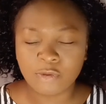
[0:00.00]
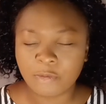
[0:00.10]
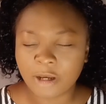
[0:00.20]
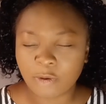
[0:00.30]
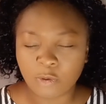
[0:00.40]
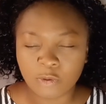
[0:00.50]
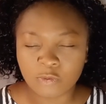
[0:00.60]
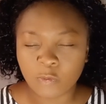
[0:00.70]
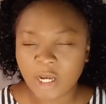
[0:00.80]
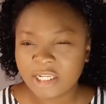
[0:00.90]
oh my
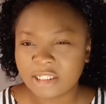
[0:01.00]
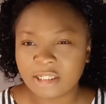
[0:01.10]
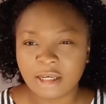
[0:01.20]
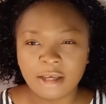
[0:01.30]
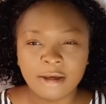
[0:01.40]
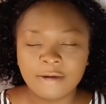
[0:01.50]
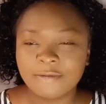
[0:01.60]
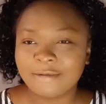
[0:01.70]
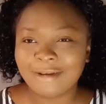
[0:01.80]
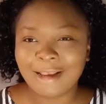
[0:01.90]
God, why did it,
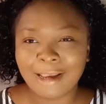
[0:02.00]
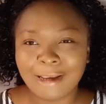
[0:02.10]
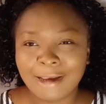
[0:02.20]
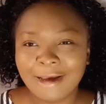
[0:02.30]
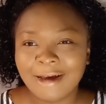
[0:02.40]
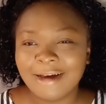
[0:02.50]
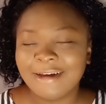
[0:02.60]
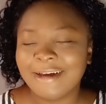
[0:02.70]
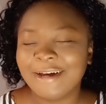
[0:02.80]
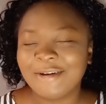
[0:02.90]
like,
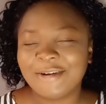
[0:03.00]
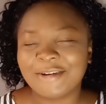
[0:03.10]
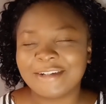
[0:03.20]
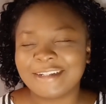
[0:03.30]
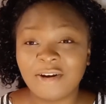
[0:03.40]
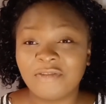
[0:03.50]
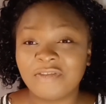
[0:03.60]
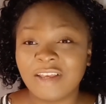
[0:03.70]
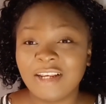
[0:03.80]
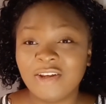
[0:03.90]
oh God. Instead
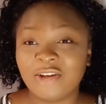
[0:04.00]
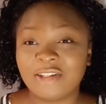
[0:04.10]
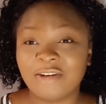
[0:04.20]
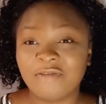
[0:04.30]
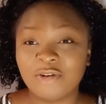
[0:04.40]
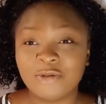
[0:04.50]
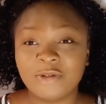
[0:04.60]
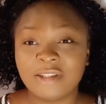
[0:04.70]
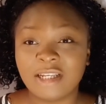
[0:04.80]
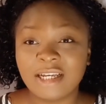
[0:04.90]
of telling yourself all
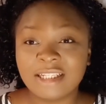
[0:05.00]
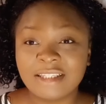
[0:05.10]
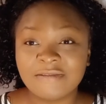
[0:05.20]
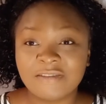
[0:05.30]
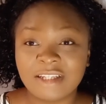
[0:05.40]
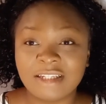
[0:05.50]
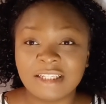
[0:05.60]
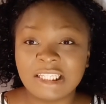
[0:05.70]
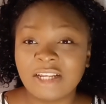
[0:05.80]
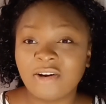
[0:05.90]
those negative things,
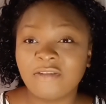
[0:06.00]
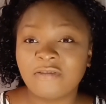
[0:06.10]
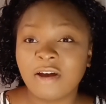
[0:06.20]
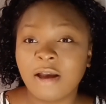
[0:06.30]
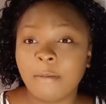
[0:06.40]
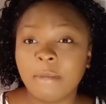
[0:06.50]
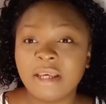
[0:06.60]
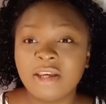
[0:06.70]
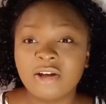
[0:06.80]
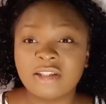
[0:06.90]
instead of
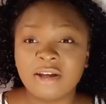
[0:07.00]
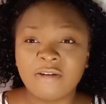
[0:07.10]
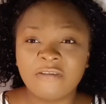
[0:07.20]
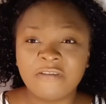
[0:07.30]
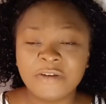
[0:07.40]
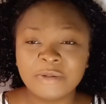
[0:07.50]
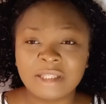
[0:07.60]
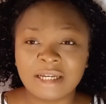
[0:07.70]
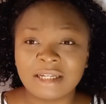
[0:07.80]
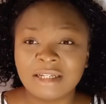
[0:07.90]
making yourself feel
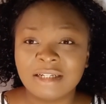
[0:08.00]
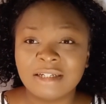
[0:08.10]
that